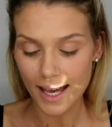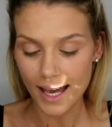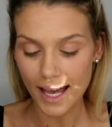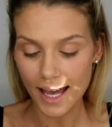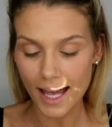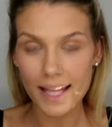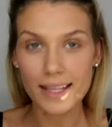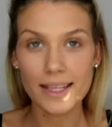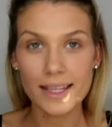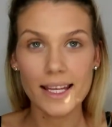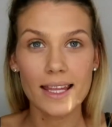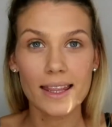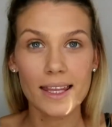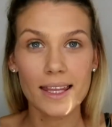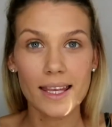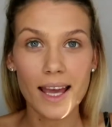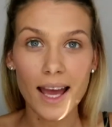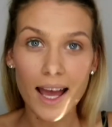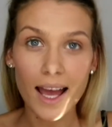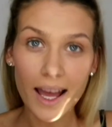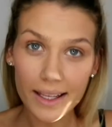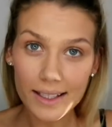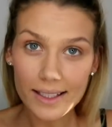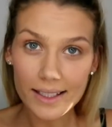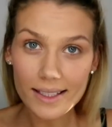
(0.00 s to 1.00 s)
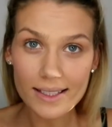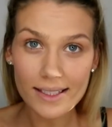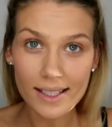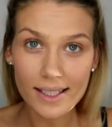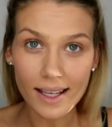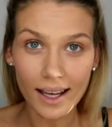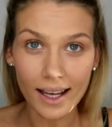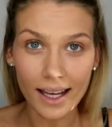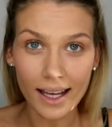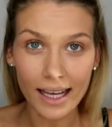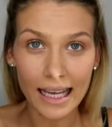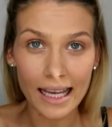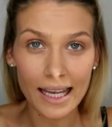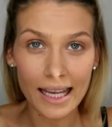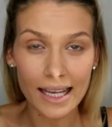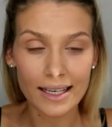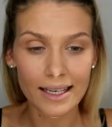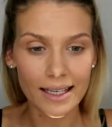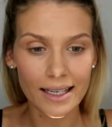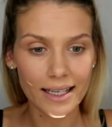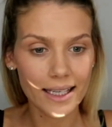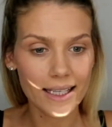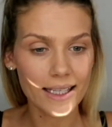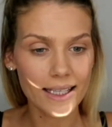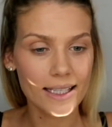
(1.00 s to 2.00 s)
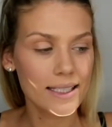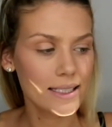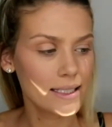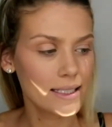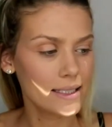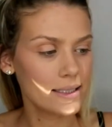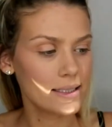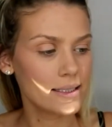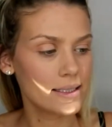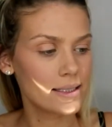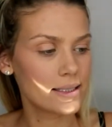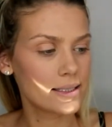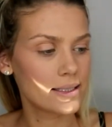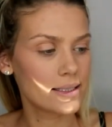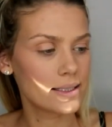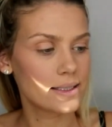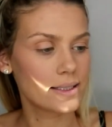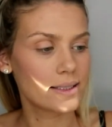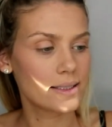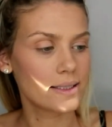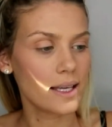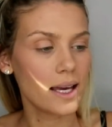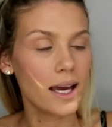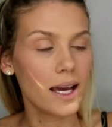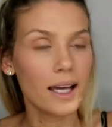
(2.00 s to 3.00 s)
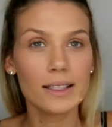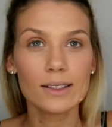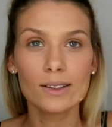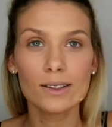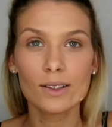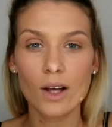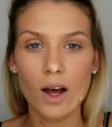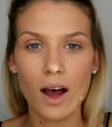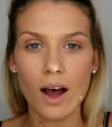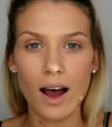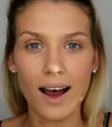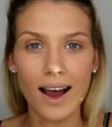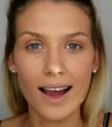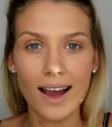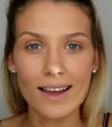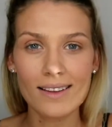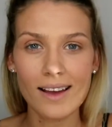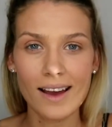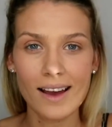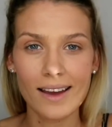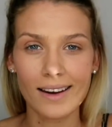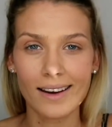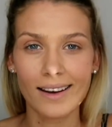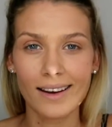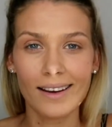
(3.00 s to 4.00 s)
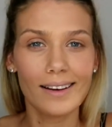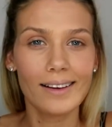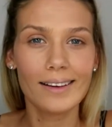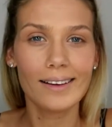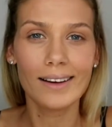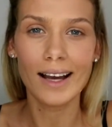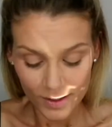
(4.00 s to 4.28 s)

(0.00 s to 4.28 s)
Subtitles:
and then the other side is a little highlighter.